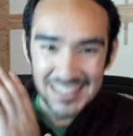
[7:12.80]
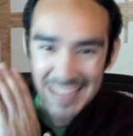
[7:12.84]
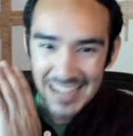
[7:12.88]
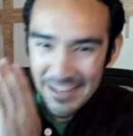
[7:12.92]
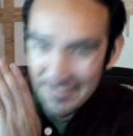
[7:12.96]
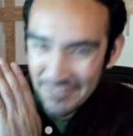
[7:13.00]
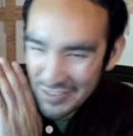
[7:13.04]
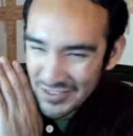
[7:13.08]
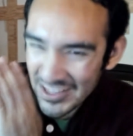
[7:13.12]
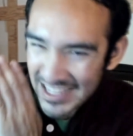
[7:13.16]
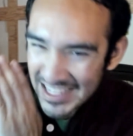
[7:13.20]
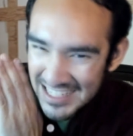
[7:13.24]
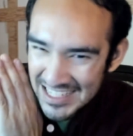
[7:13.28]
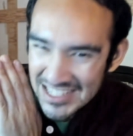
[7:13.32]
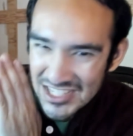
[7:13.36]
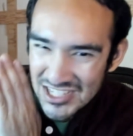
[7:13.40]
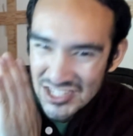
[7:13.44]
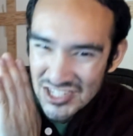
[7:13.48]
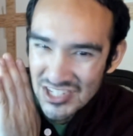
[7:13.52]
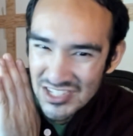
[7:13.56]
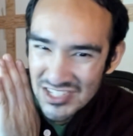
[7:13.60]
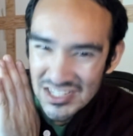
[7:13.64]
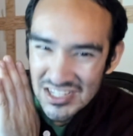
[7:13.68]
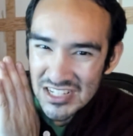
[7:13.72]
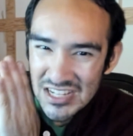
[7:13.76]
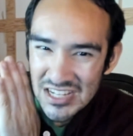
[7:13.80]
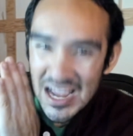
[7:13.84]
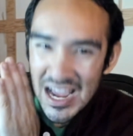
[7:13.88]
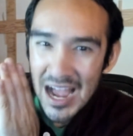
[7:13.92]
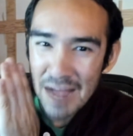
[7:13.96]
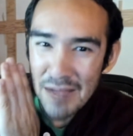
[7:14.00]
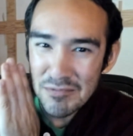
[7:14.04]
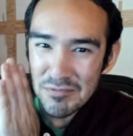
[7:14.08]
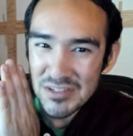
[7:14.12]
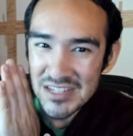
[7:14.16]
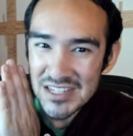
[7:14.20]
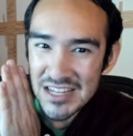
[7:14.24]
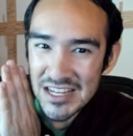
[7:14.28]
I feel like it's just a
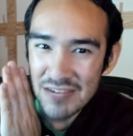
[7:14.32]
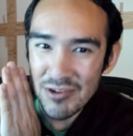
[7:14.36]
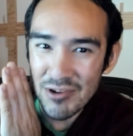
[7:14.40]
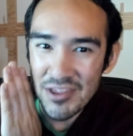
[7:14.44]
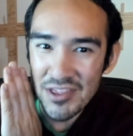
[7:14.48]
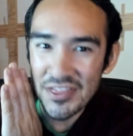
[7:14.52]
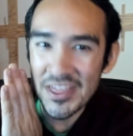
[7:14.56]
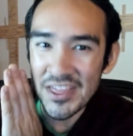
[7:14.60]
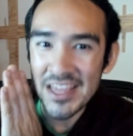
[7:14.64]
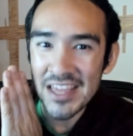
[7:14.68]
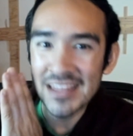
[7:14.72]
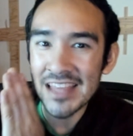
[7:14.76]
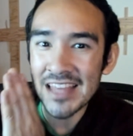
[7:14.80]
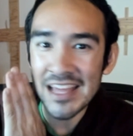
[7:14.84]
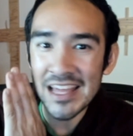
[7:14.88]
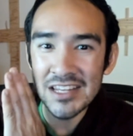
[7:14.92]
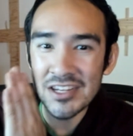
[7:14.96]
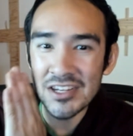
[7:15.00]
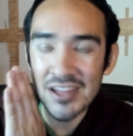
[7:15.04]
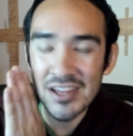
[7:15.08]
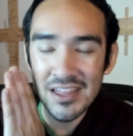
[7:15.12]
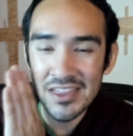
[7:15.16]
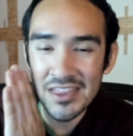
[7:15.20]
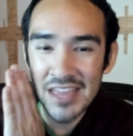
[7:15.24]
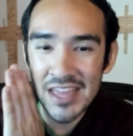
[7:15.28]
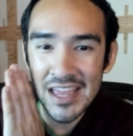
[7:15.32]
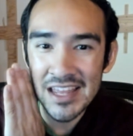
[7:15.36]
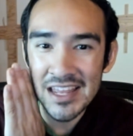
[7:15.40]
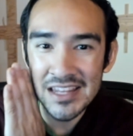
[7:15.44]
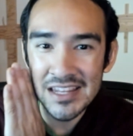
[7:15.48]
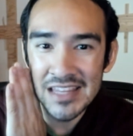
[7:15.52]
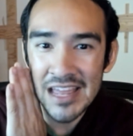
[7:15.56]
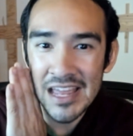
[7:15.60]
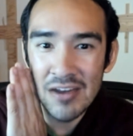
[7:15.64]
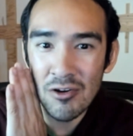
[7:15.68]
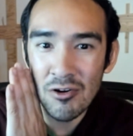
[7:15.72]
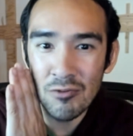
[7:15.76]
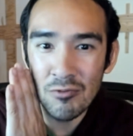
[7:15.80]
top secret thing that
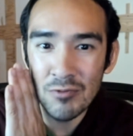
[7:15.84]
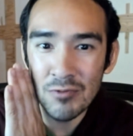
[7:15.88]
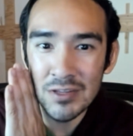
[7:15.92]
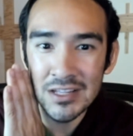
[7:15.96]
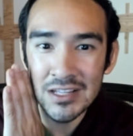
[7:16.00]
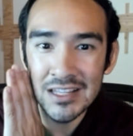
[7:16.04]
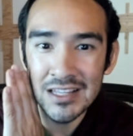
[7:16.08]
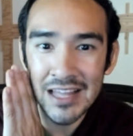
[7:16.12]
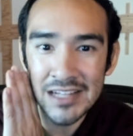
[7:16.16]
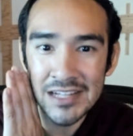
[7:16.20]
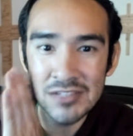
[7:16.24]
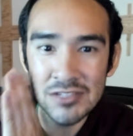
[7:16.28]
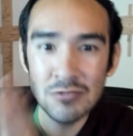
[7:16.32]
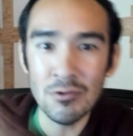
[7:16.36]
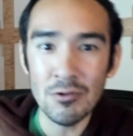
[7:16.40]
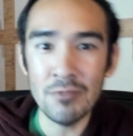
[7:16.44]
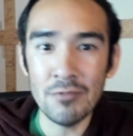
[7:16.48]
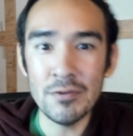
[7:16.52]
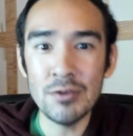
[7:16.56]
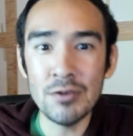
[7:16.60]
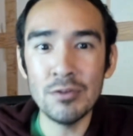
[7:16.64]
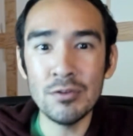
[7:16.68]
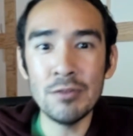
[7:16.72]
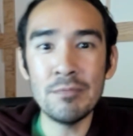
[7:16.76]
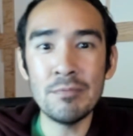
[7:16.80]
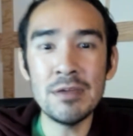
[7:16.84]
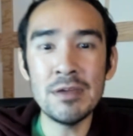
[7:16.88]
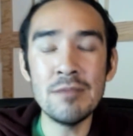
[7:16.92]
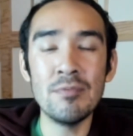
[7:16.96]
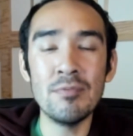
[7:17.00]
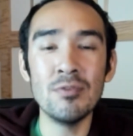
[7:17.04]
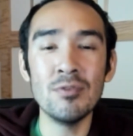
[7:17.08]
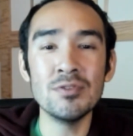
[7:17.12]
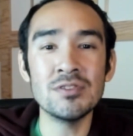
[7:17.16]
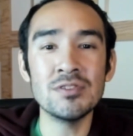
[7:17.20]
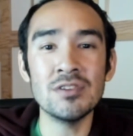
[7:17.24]
they don't really like to reveal to people.